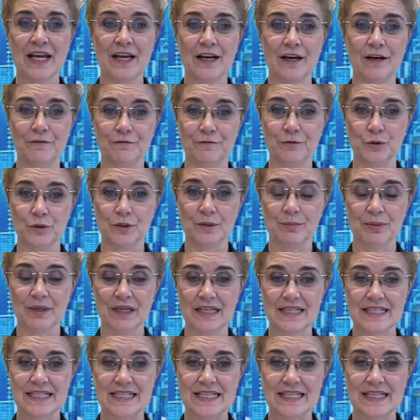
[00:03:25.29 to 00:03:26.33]

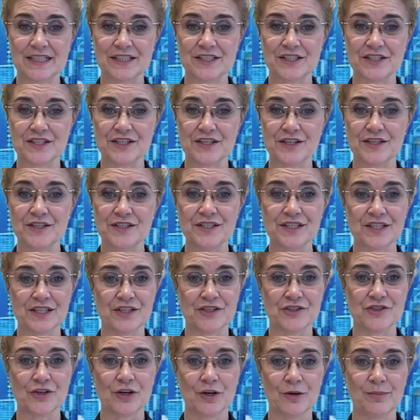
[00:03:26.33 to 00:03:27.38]
Affordability concerns and
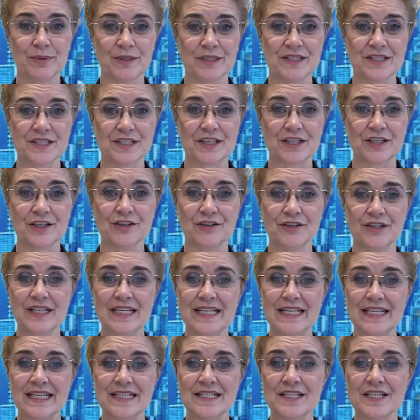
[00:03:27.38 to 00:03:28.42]
job insecurity
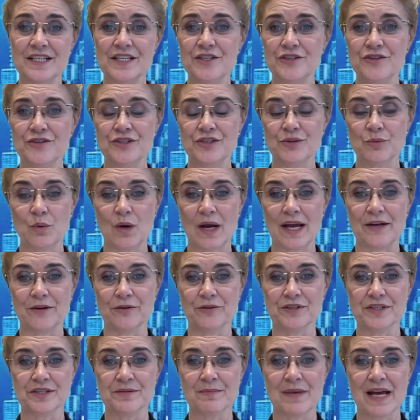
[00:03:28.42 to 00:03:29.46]
continue to weigh
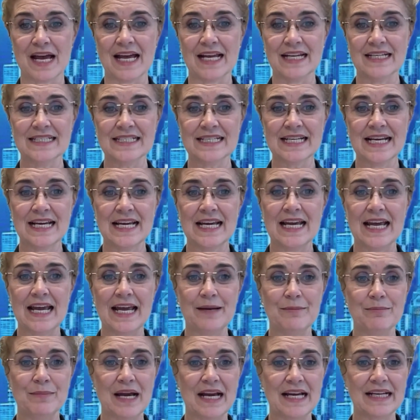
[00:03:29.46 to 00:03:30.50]
on demand,
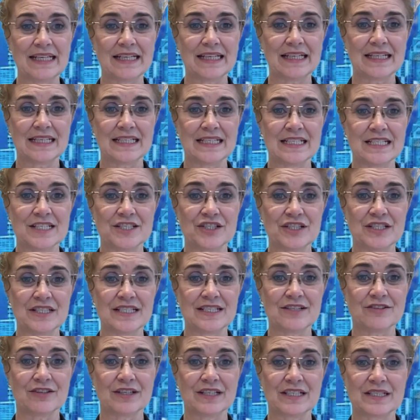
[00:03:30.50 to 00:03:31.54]
and market conditions
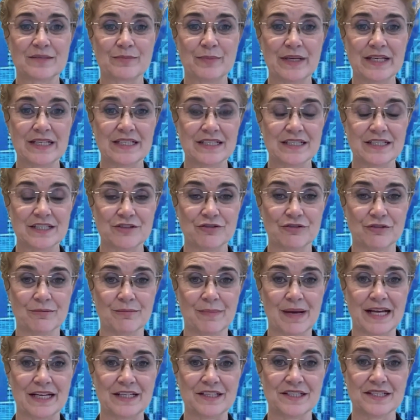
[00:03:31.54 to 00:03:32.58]
are expected to
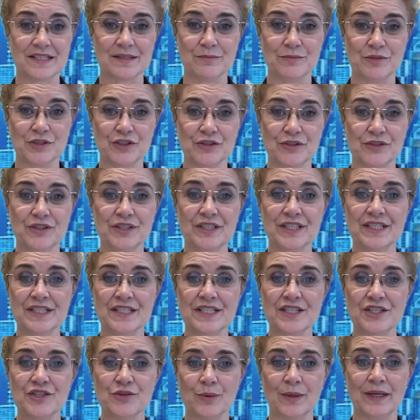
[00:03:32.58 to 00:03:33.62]
remain subdued into
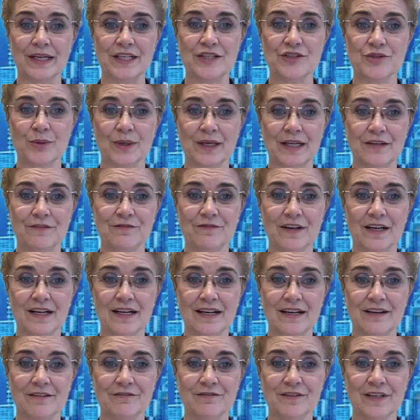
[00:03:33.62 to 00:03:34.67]

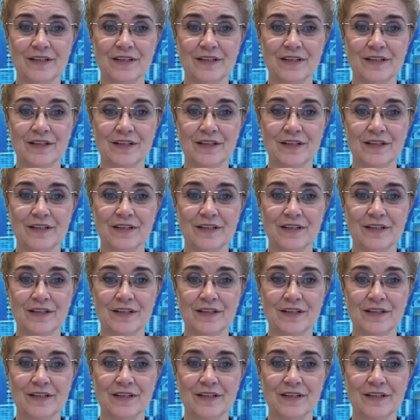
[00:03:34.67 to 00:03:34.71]
2025.